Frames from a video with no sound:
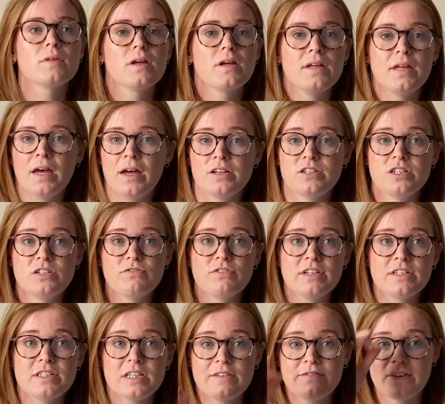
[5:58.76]
yeah, didn't really
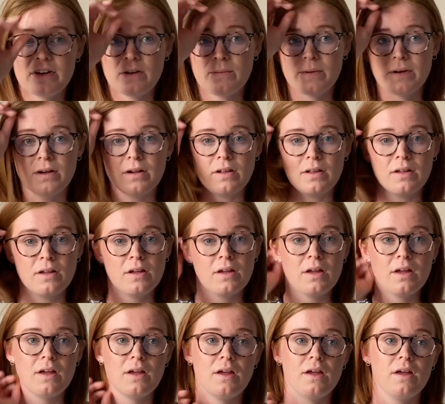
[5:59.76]
sleep very well.
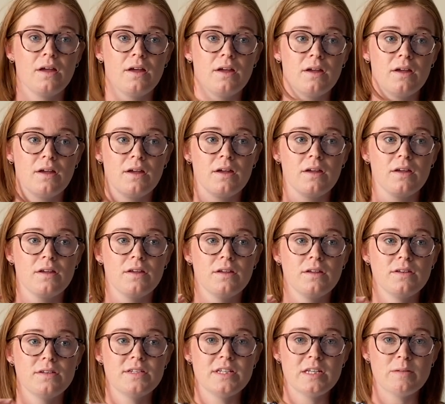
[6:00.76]

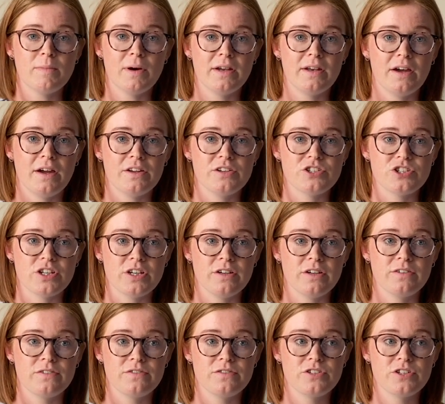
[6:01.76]
Did my night
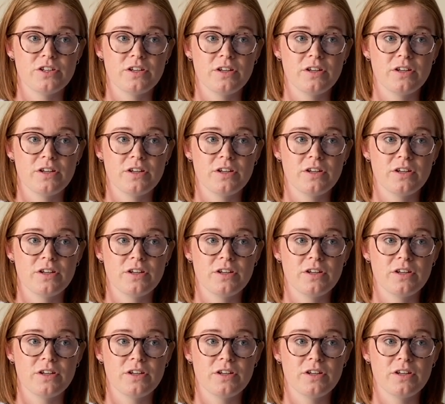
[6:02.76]
shift